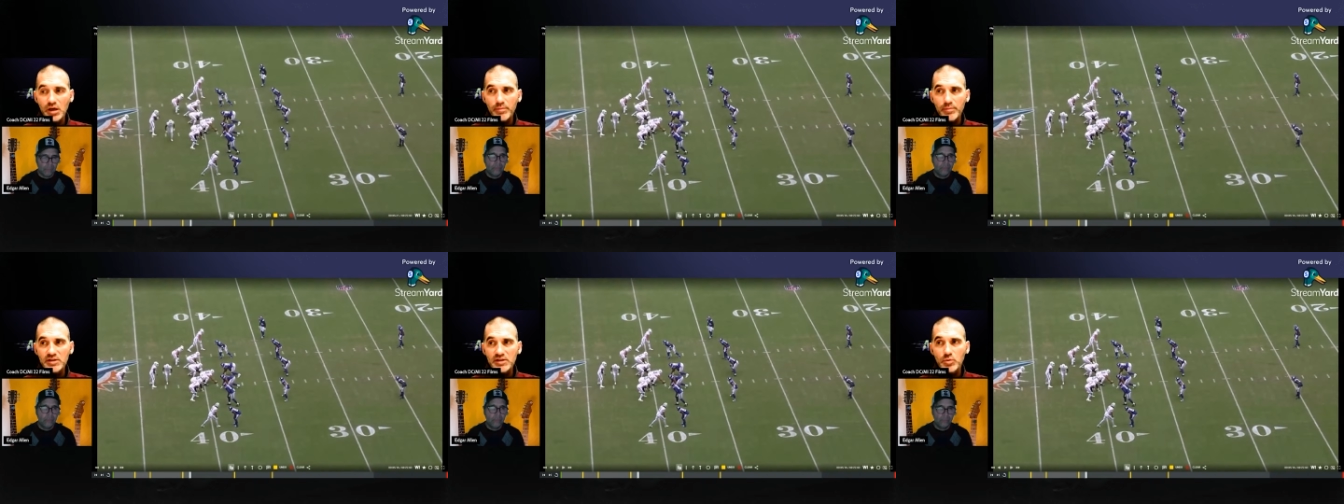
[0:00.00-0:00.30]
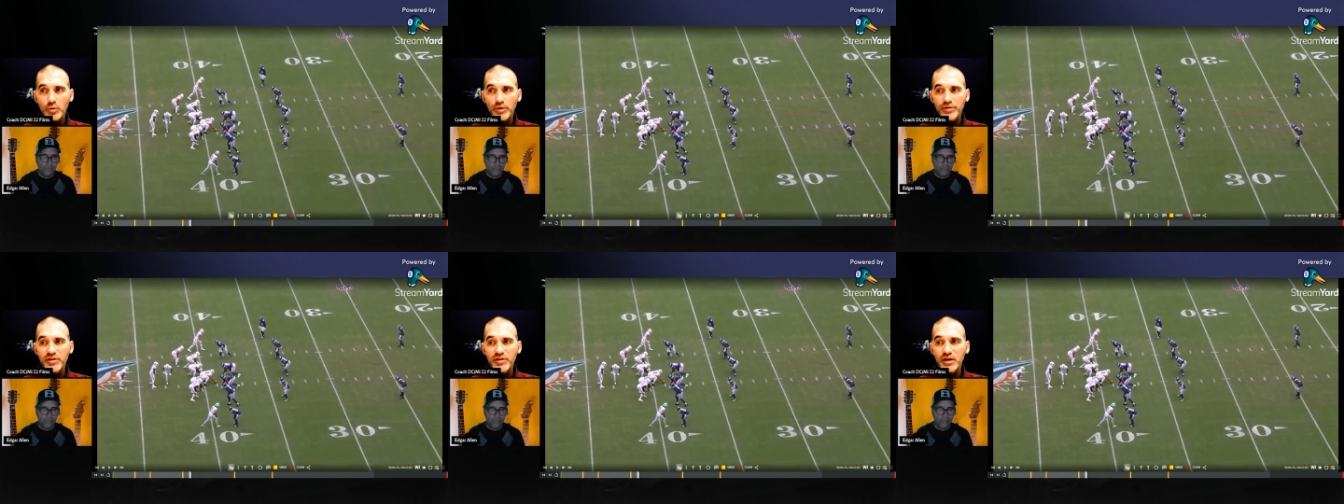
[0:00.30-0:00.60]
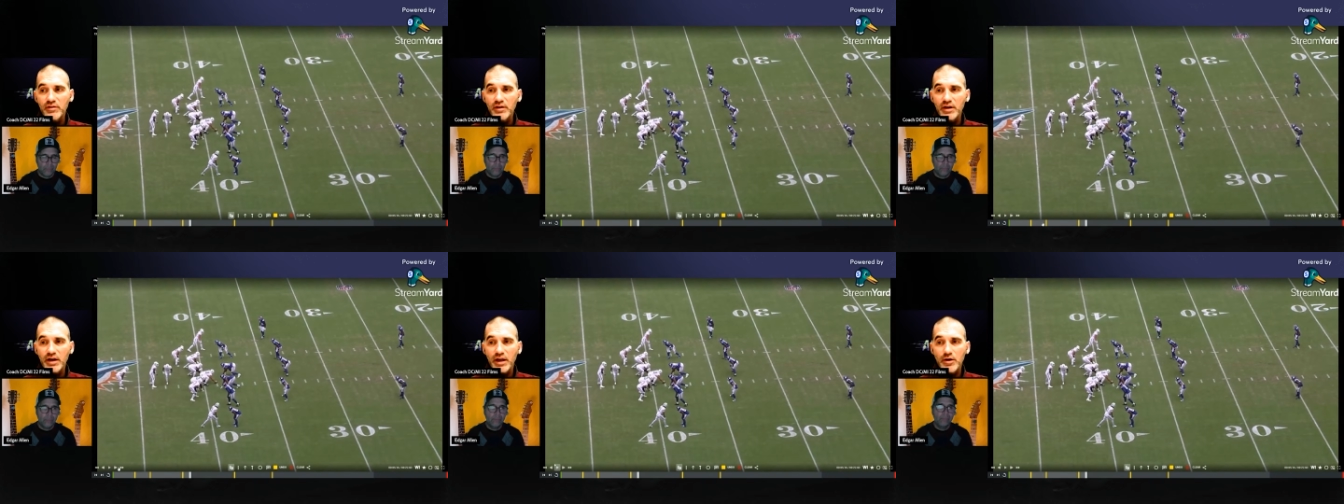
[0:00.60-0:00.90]
That's one thing
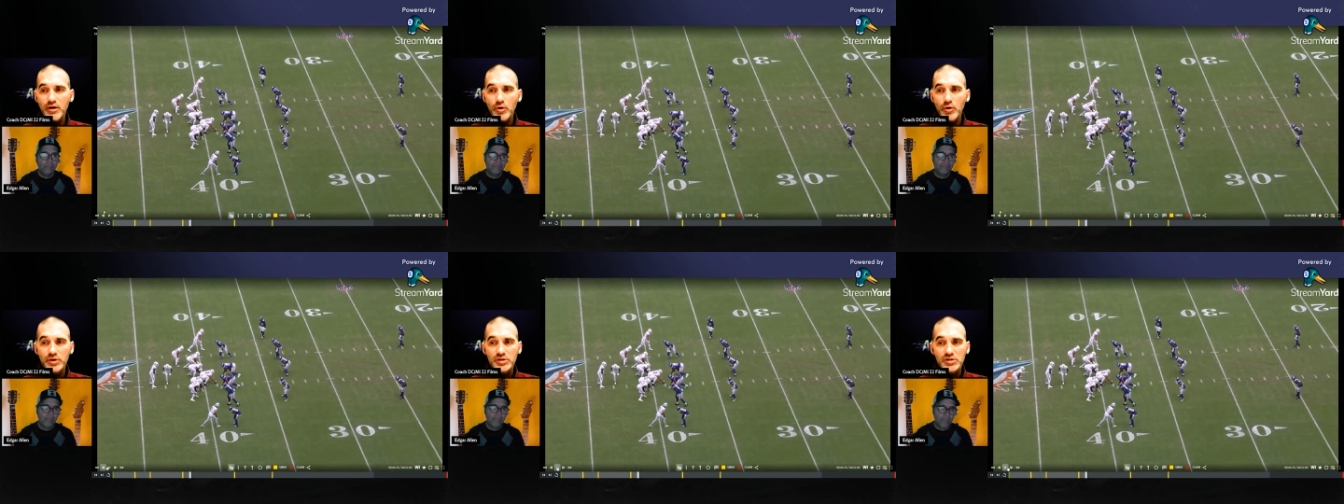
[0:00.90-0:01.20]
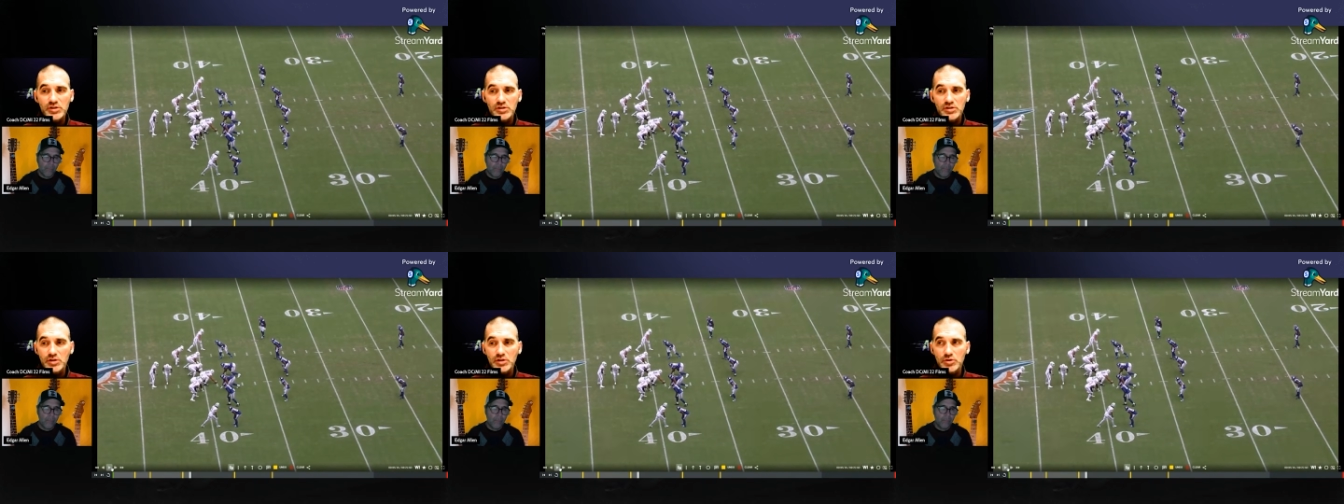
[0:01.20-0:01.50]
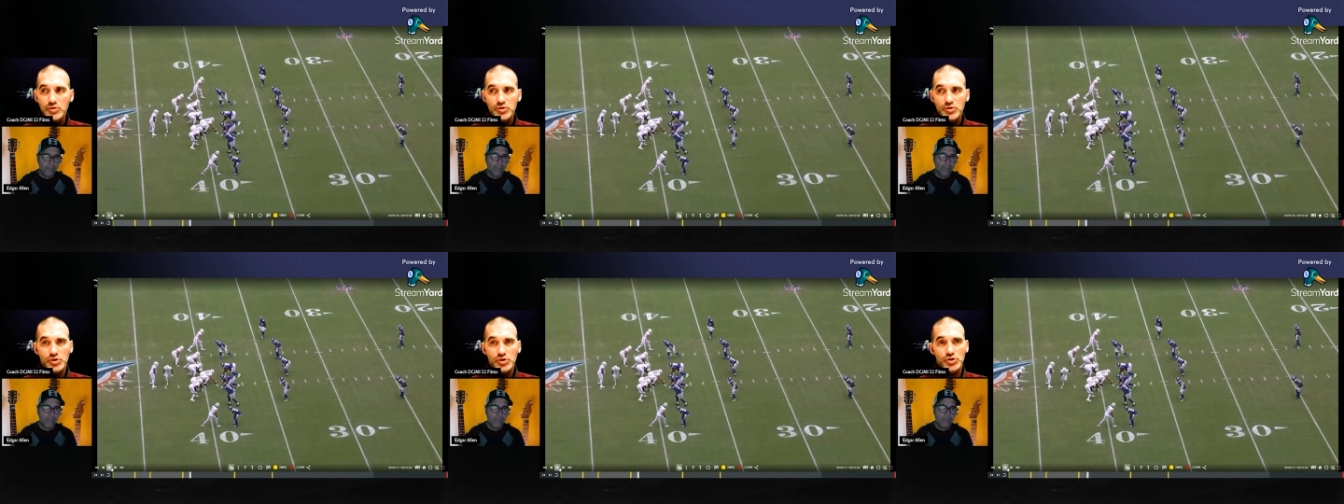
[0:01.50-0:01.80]
that I noticed is that
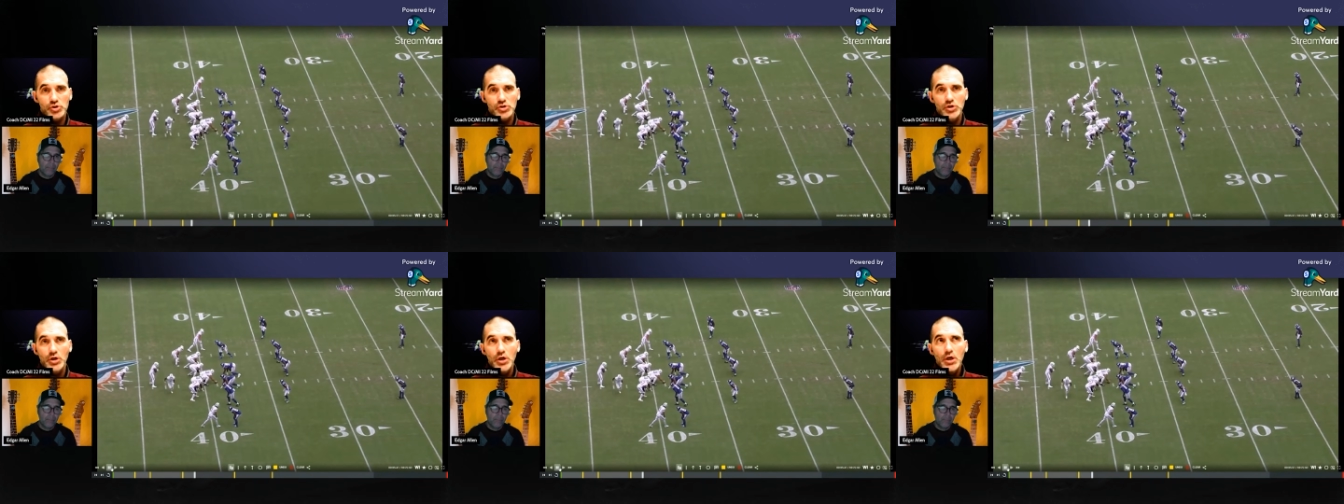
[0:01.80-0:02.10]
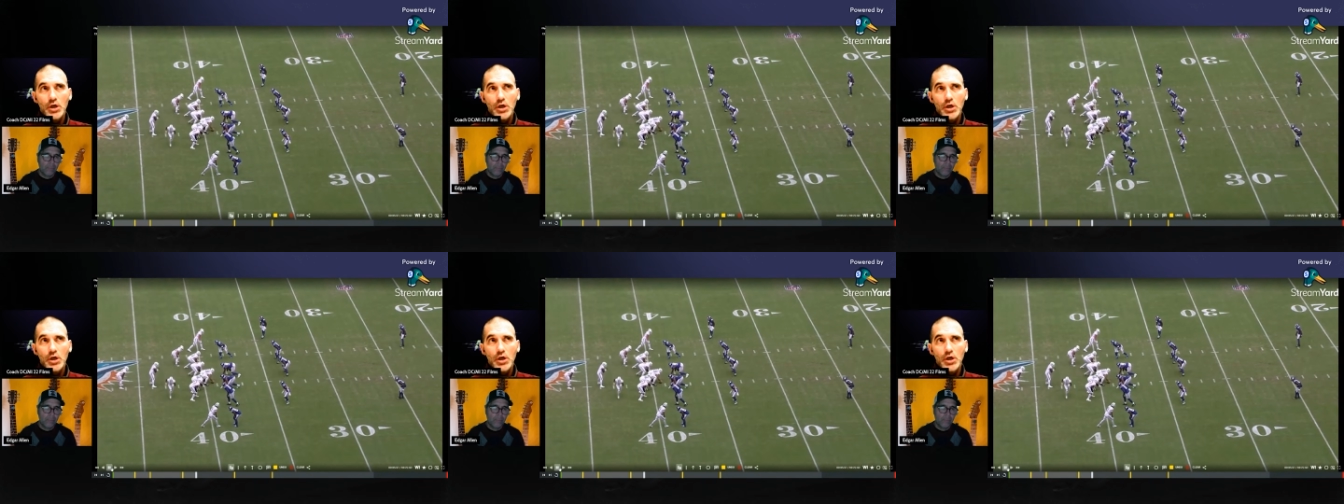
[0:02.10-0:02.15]
there's just